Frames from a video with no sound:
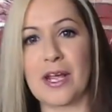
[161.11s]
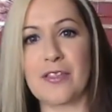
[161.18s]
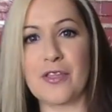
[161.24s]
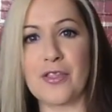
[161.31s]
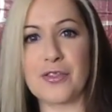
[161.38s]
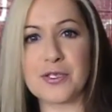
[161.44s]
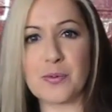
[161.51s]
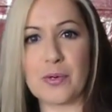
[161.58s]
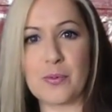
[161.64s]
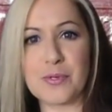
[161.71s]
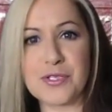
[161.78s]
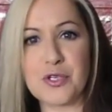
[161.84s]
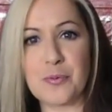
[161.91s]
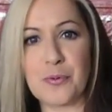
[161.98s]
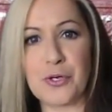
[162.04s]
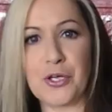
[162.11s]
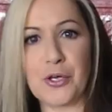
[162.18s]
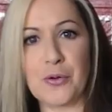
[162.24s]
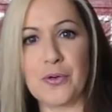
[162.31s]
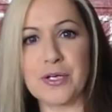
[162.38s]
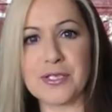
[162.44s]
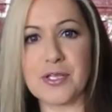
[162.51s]
I thought this one was super
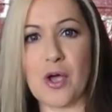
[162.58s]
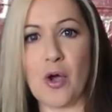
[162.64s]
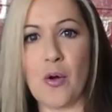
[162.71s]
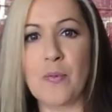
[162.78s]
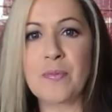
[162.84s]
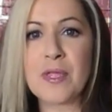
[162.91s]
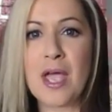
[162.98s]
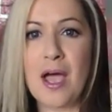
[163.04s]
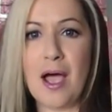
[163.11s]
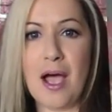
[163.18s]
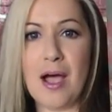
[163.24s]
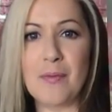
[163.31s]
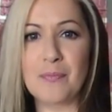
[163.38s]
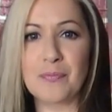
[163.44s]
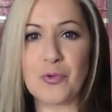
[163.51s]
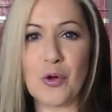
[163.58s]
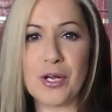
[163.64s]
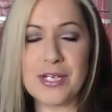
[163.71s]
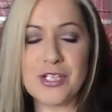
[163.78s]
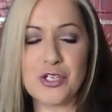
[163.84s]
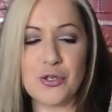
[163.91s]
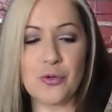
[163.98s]
cute. So I'm
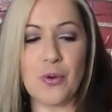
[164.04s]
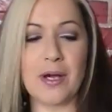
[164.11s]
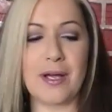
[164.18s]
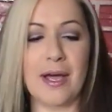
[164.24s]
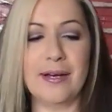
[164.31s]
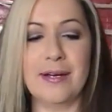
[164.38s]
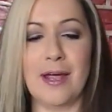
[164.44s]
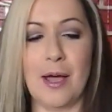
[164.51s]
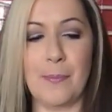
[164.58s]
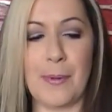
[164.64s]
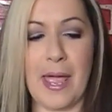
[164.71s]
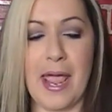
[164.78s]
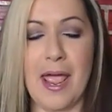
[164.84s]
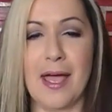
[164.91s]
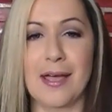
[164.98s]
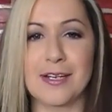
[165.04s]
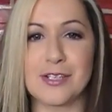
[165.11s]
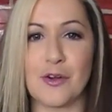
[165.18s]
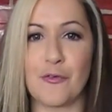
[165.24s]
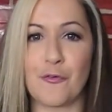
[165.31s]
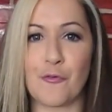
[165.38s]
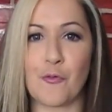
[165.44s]
going to cut it up and
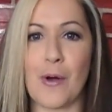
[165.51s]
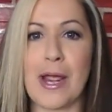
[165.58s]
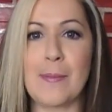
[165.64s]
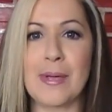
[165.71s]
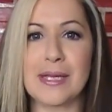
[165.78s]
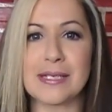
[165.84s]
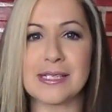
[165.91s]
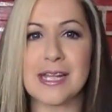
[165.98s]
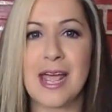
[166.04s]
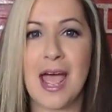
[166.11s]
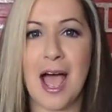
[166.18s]
frame it.